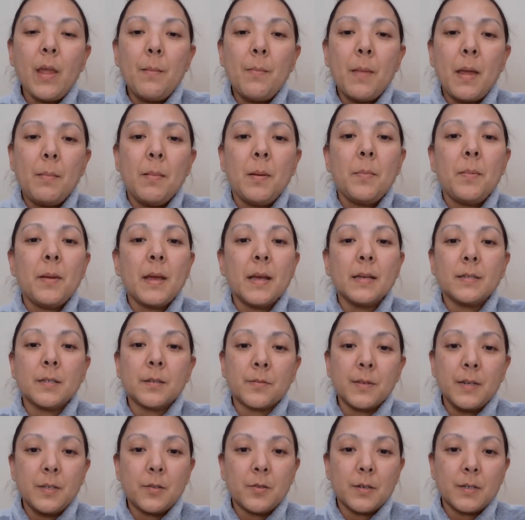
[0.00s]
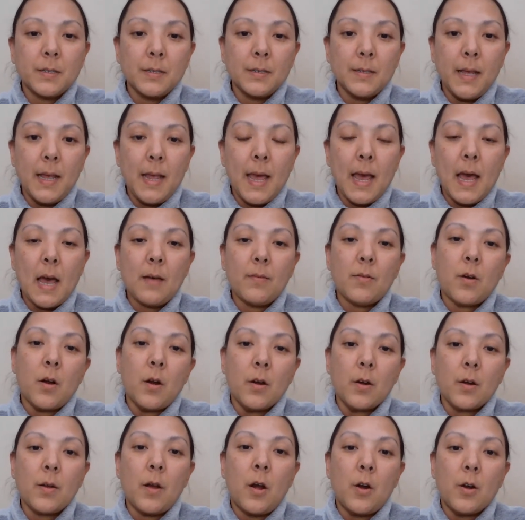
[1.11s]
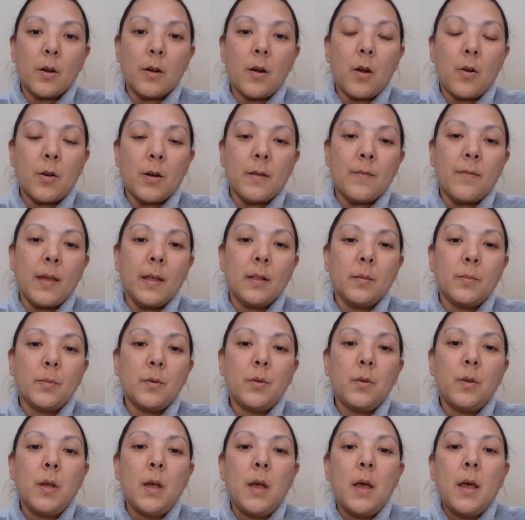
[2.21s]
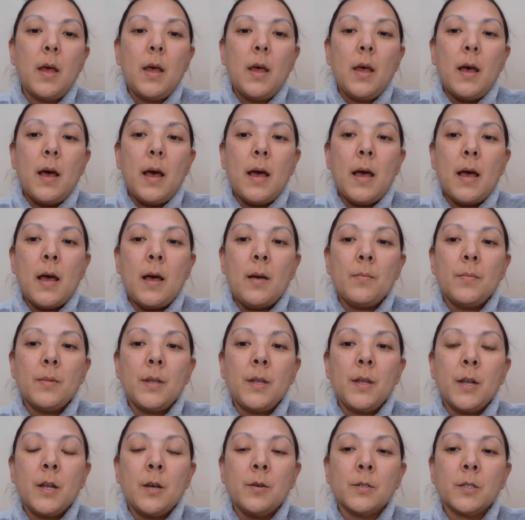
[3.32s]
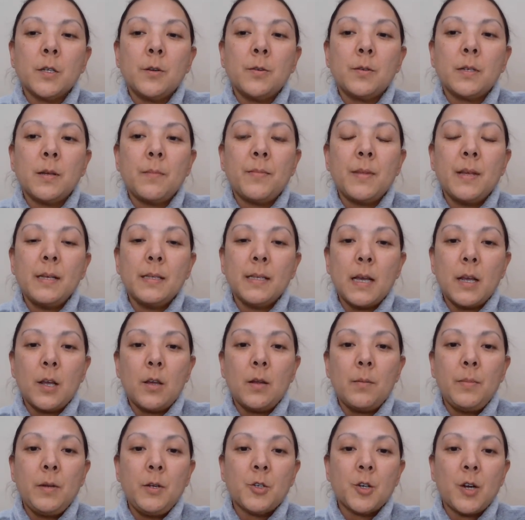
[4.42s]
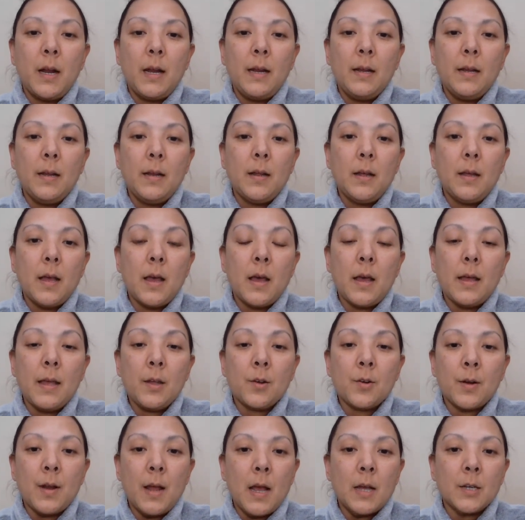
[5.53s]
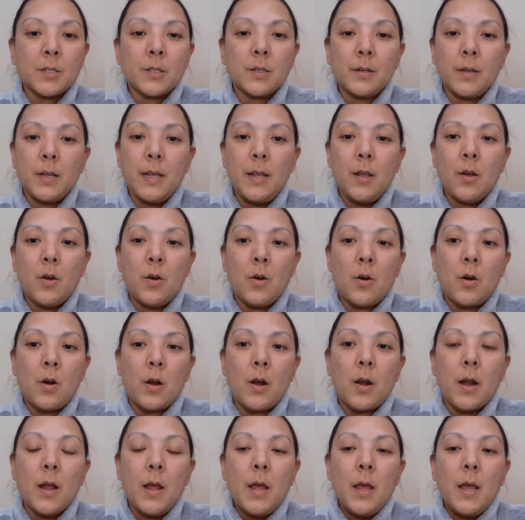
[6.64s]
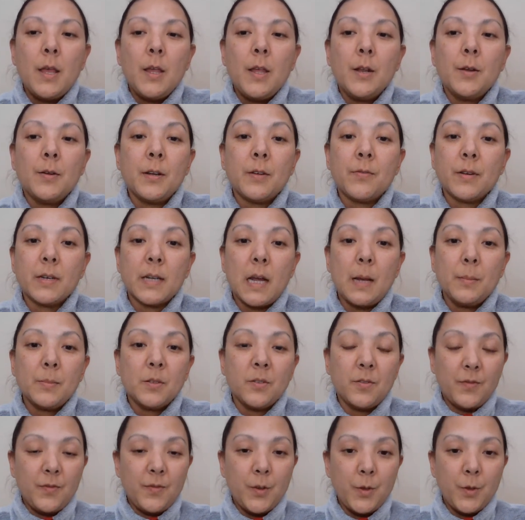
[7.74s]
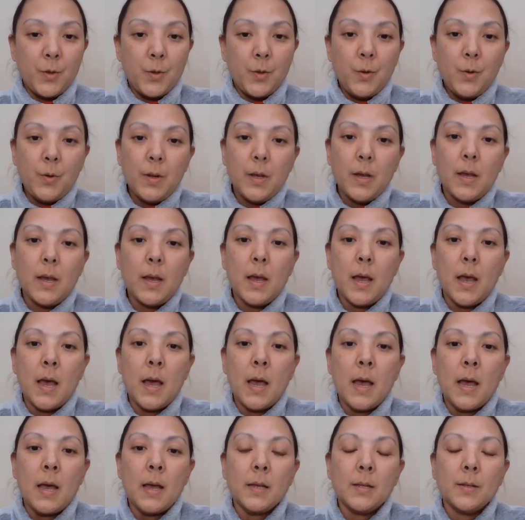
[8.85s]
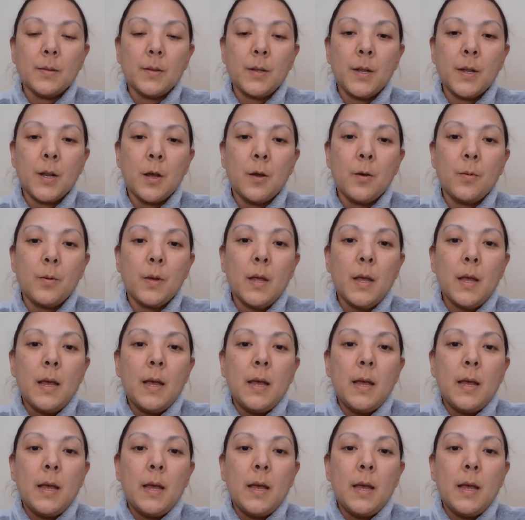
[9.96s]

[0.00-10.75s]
maybe because the resources they have aren't, aren't, aren't available. Um, you know, so some things that could be traded uh, internationally are you know, different types of food, uh, you know,